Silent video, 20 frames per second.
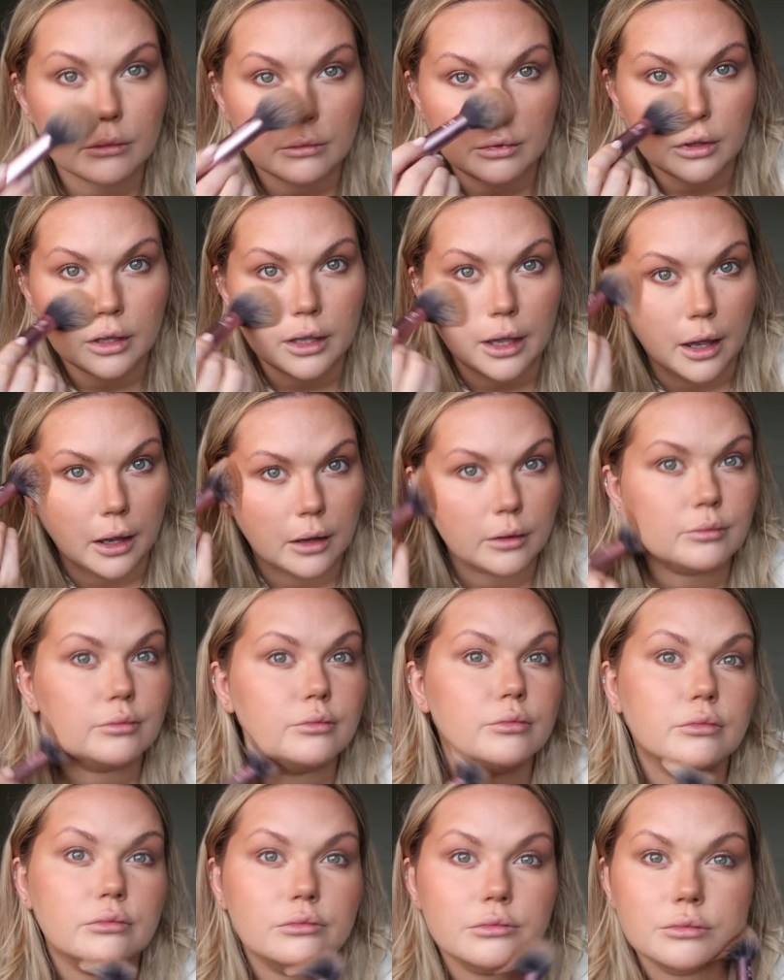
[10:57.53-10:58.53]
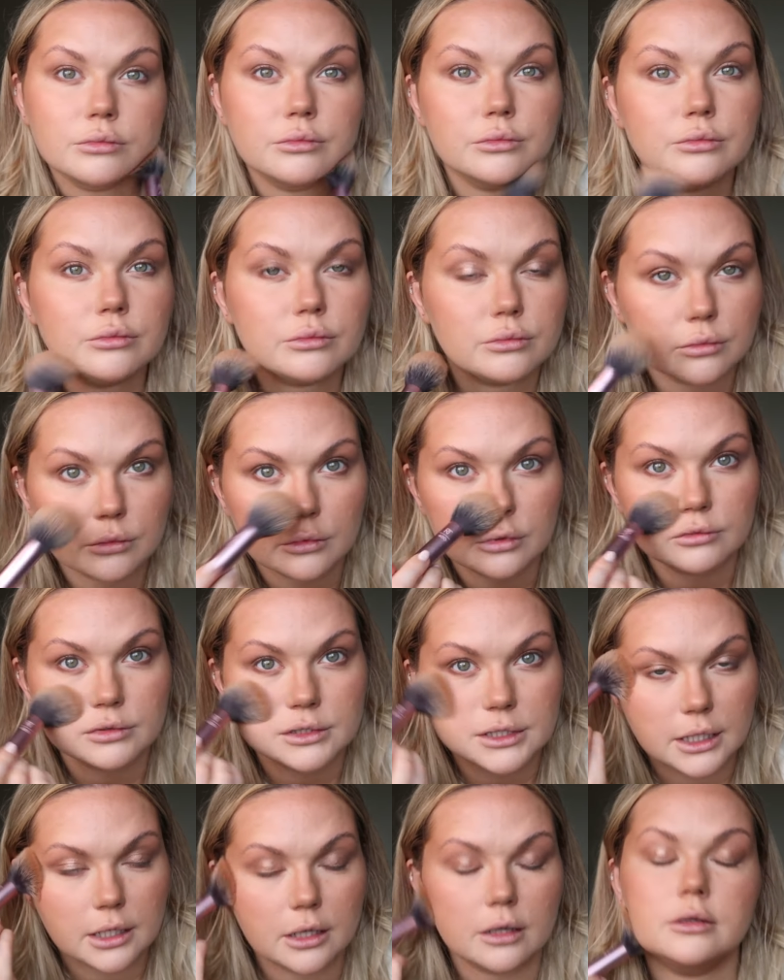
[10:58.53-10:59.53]
But yeah,
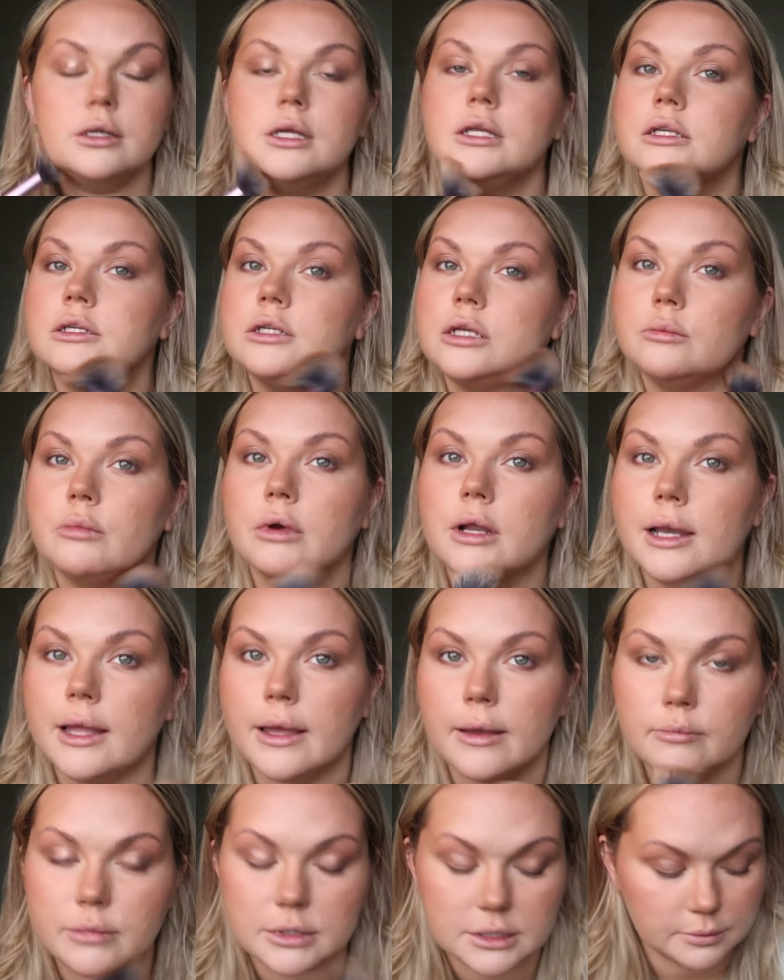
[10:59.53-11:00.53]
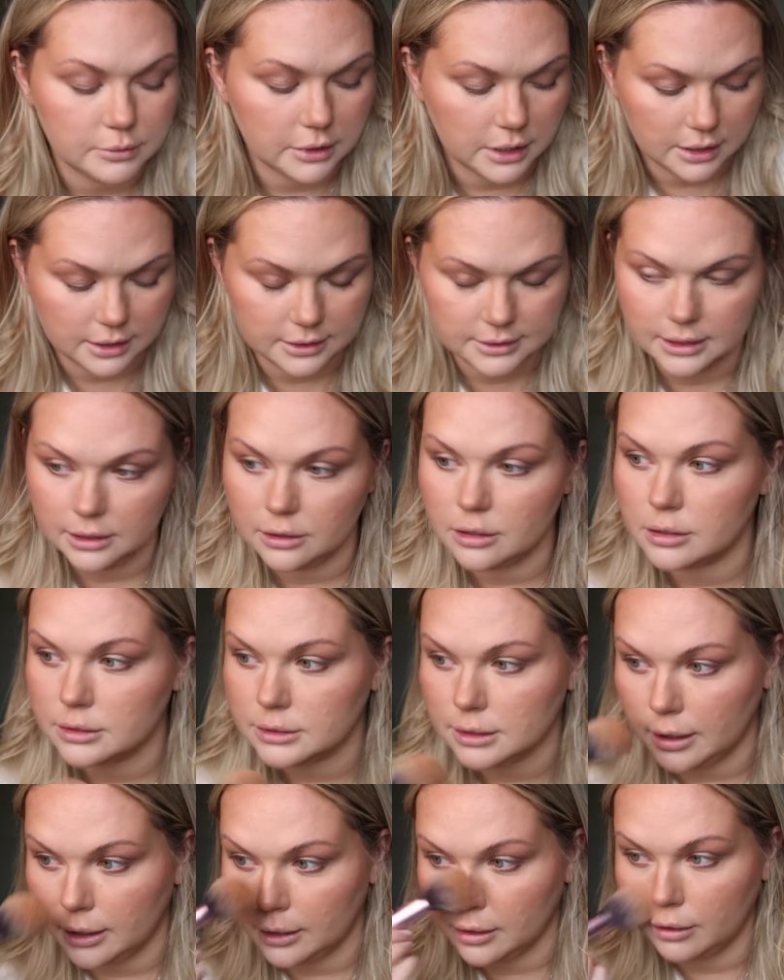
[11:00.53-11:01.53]
obviously I need to do my lips because it
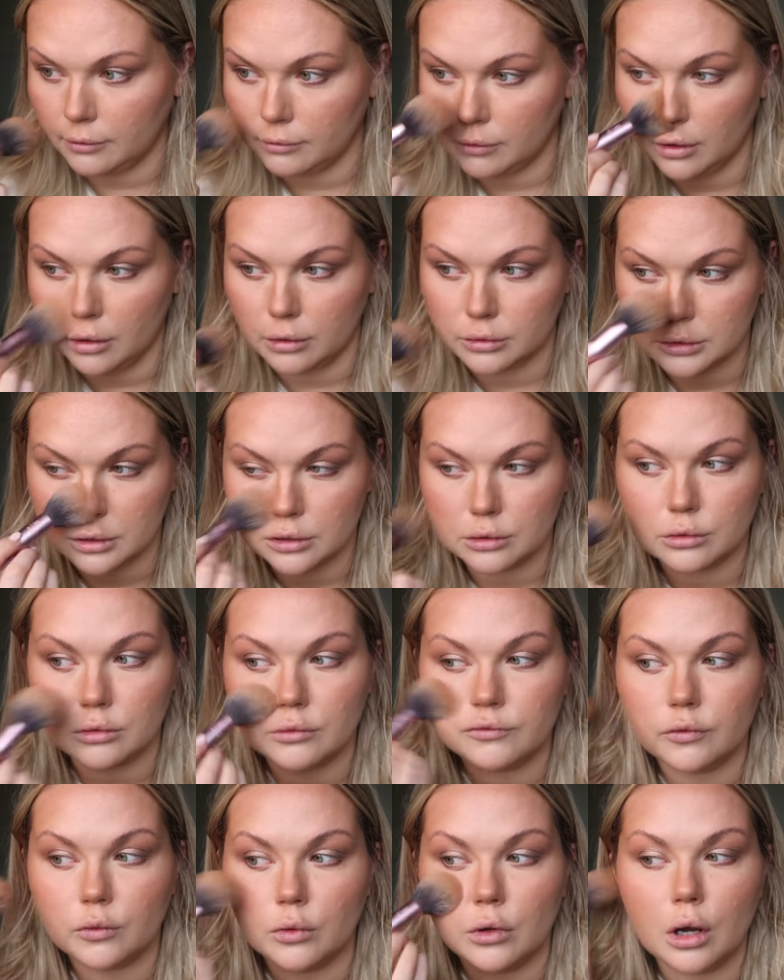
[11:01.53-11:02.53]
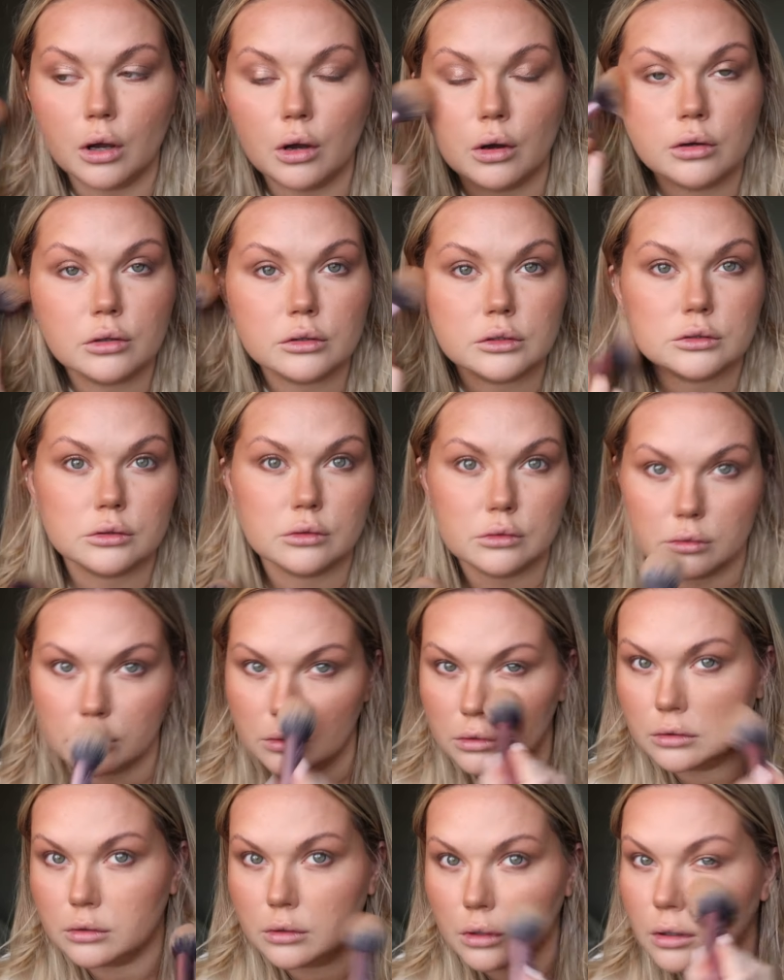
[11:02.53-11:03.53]
looks like I've got an awful lot
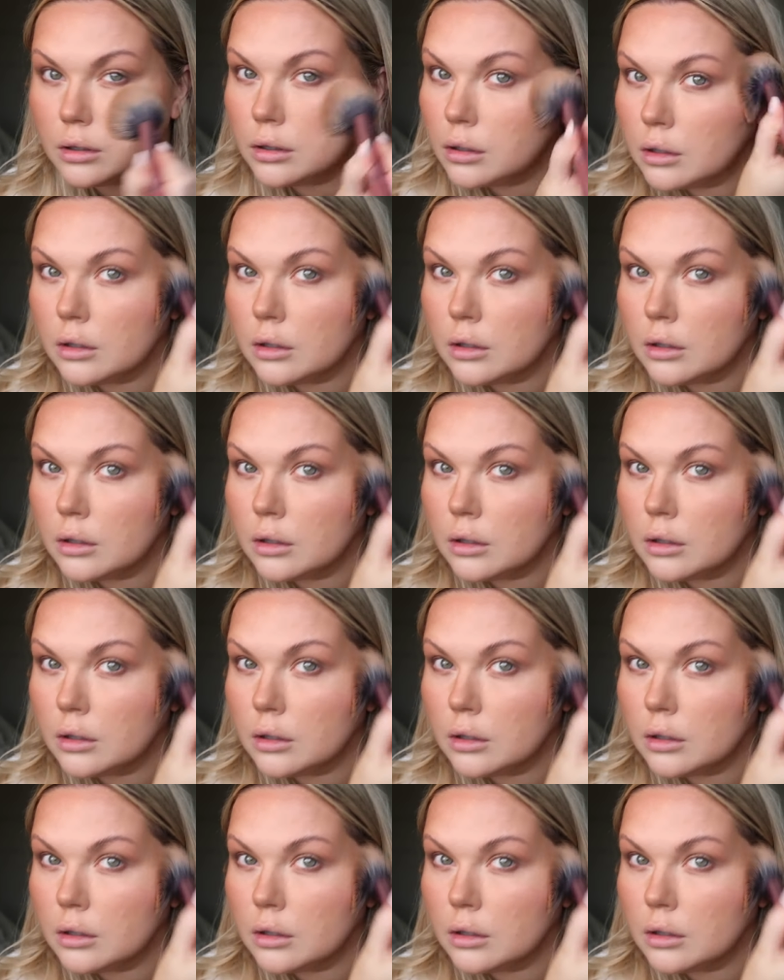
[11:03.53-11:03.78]
on